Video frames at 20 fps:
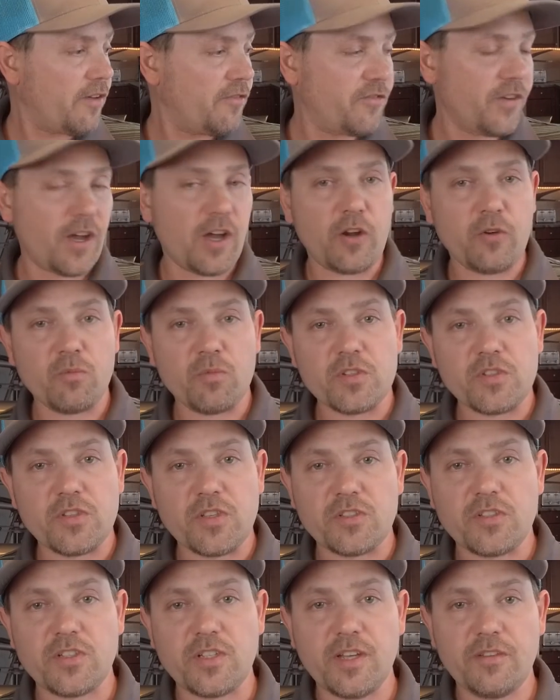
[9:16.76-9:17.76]
I found was
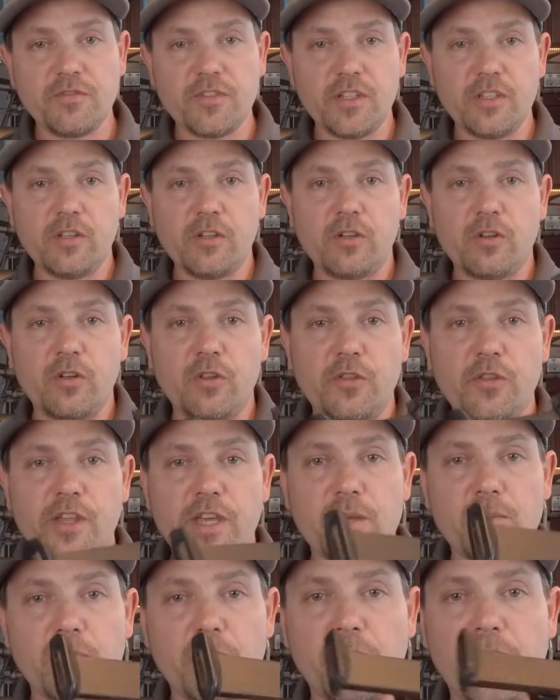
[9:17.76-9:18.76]
this nifty little
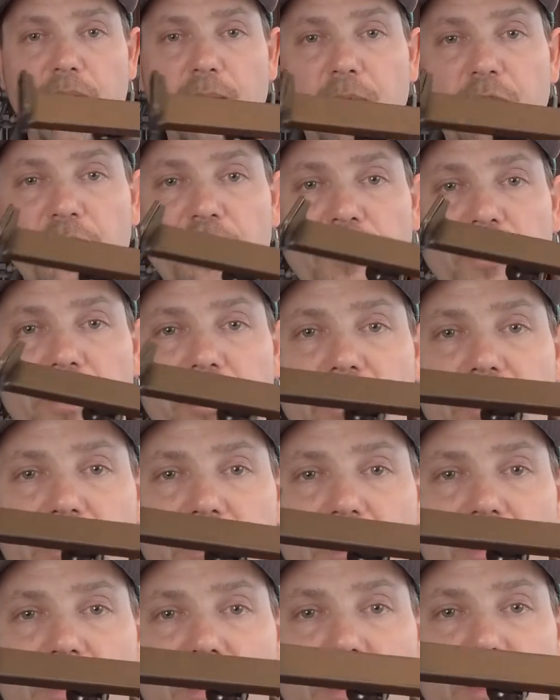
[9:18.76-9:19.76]
thingamabobber
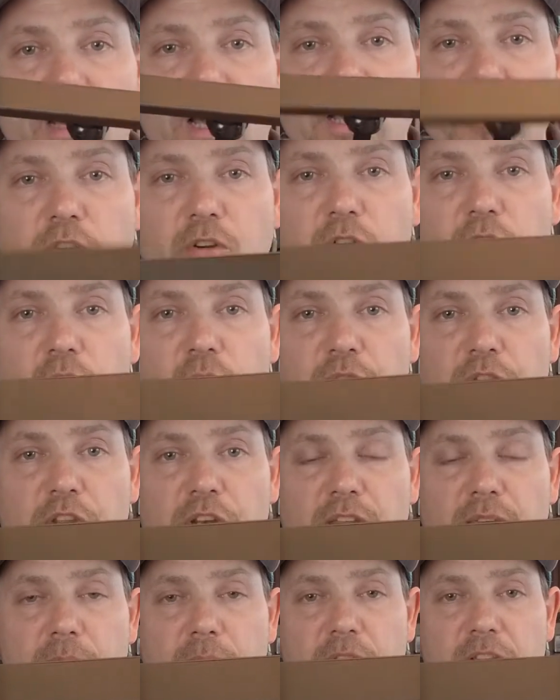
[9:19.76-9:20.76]
thing. I don't know what the
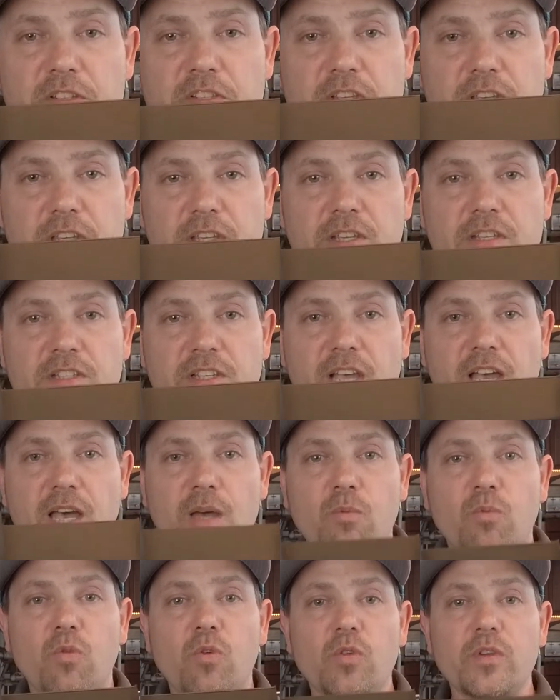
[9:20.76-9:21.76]
name of this is.
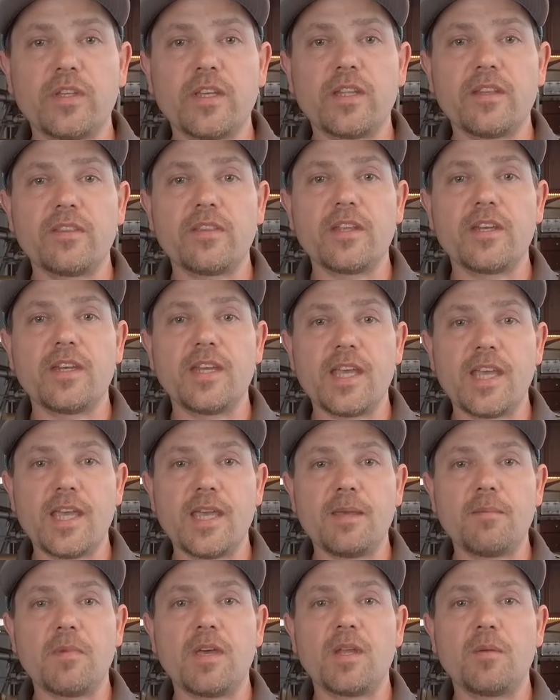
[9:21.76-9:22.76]
I will get the
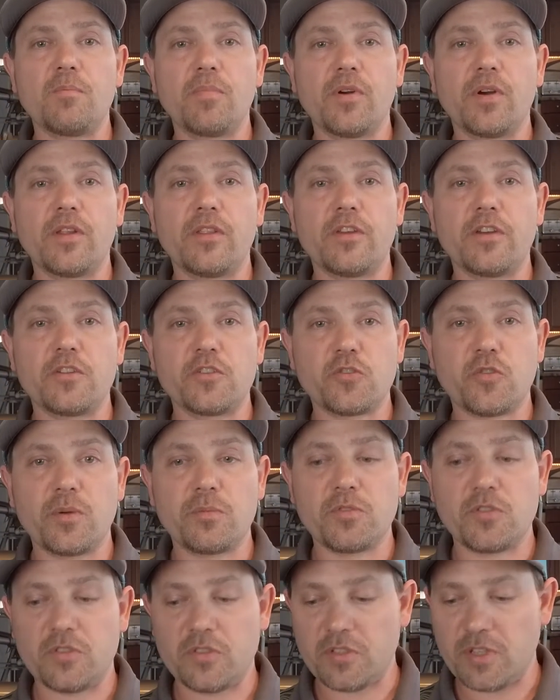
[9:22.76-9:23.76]
name and put it in the
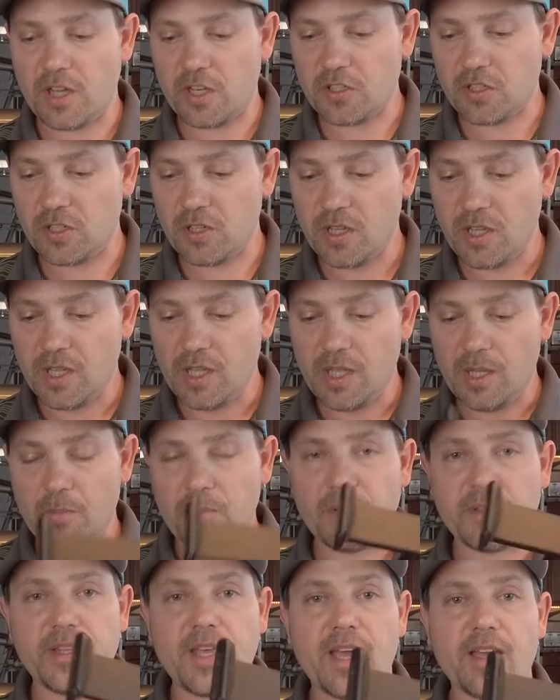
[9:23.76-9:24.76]
description section.
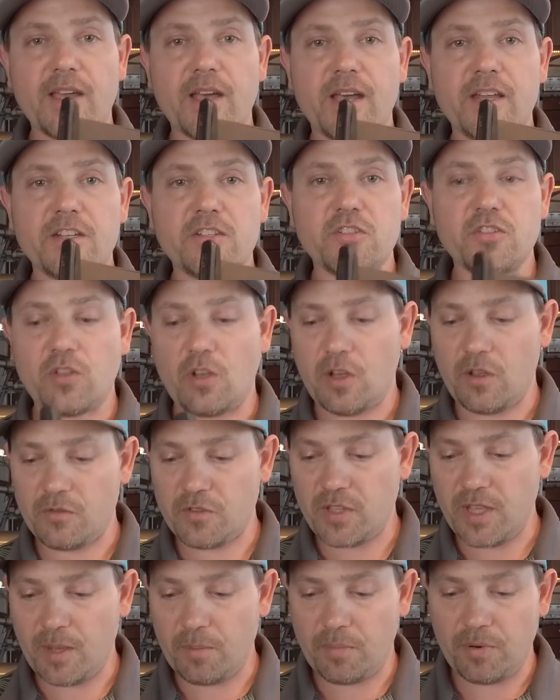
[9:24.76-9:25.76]
But that kind of
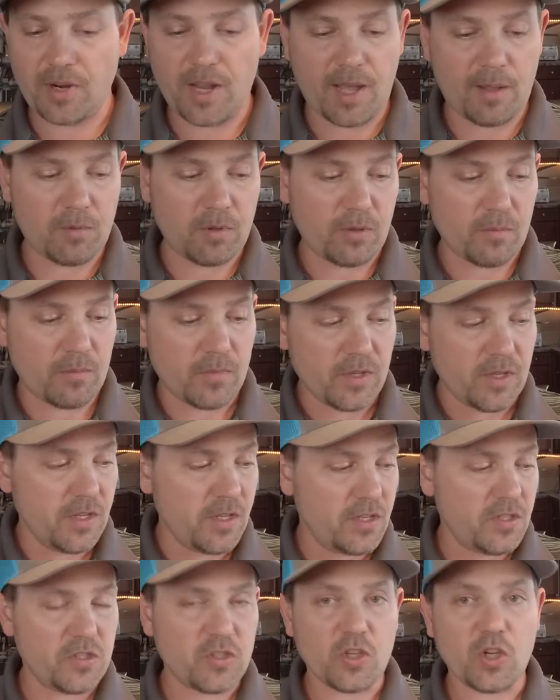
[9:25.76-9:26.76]
solves that problem.
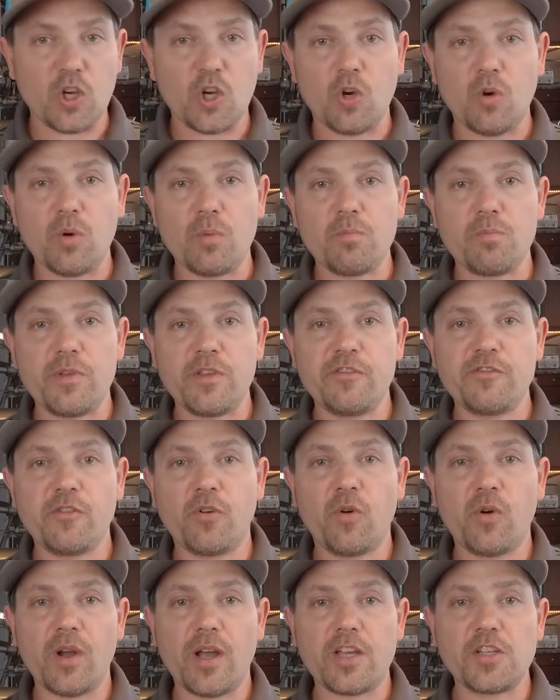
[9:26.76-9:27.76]
So,
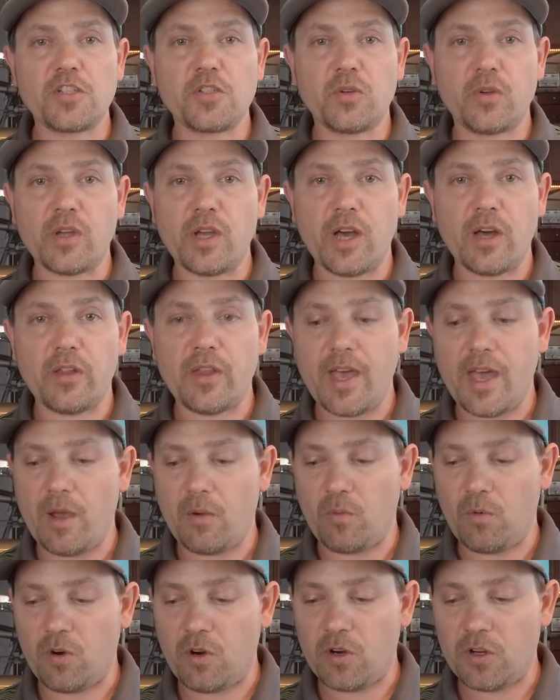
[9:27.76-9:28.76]
before I show you how
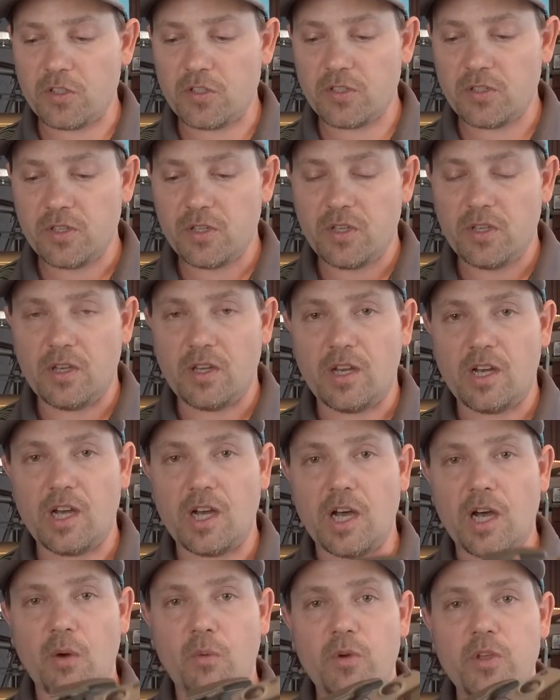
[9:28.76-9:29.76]
that works,
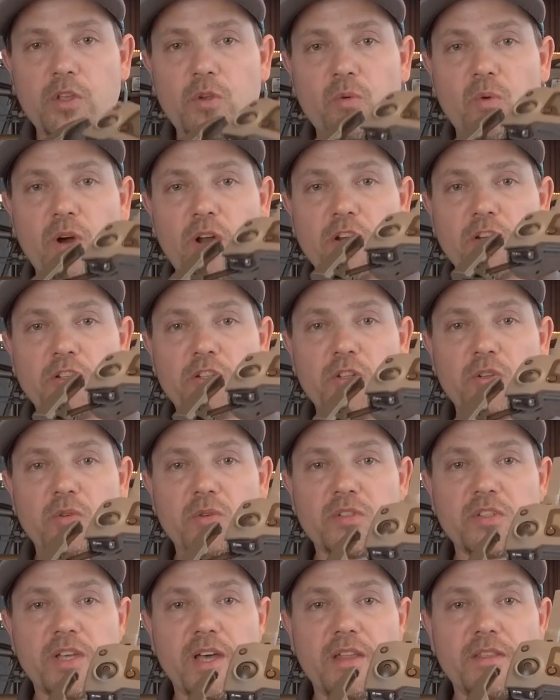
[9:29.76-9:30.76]
what you want to
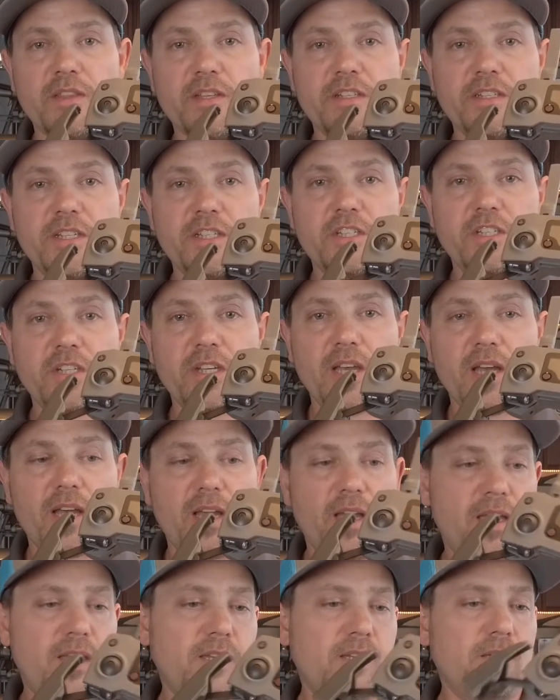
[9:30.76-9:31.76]
do is on the
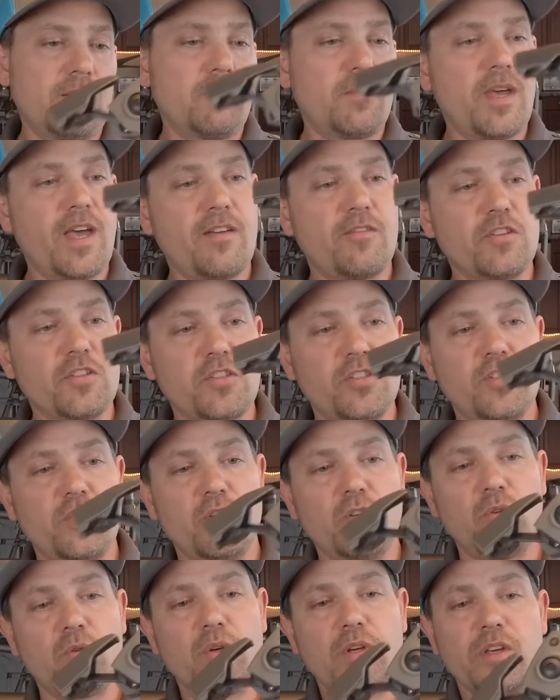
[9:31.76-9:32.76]
DJI Mavic
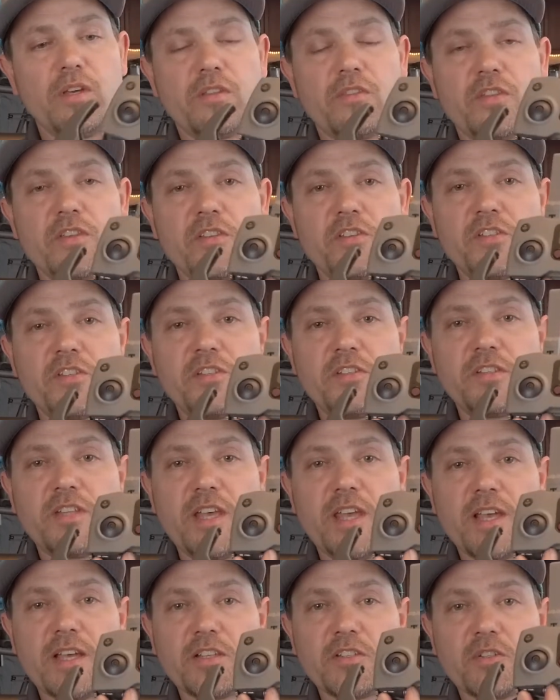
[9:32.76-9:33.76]
2, the
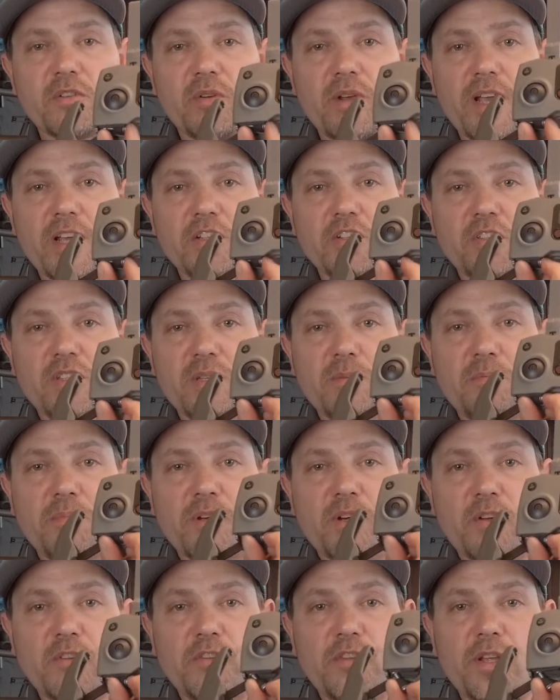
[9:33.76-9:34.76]
sticks are actually
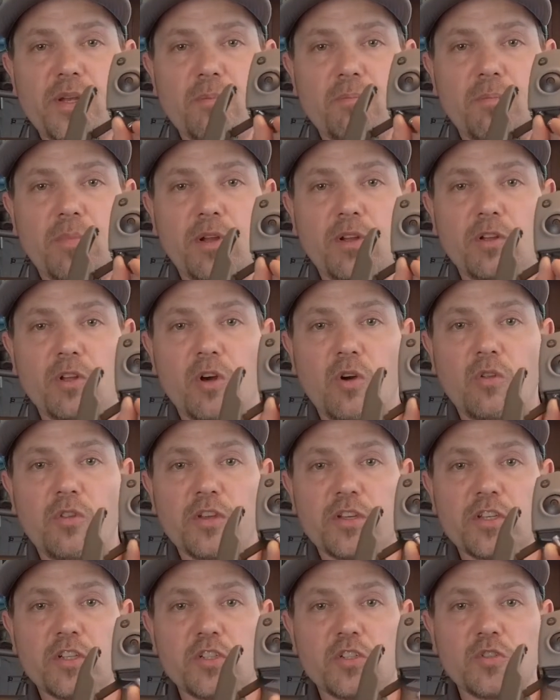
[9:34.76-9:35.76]
built in below
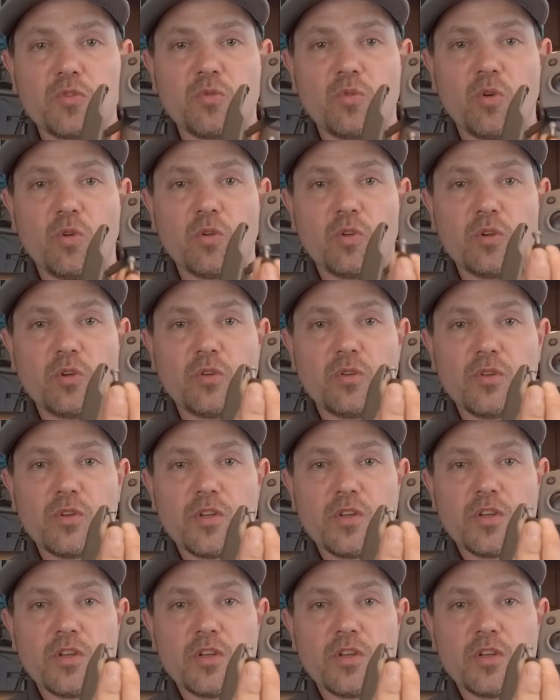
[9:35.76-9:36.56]
the controller.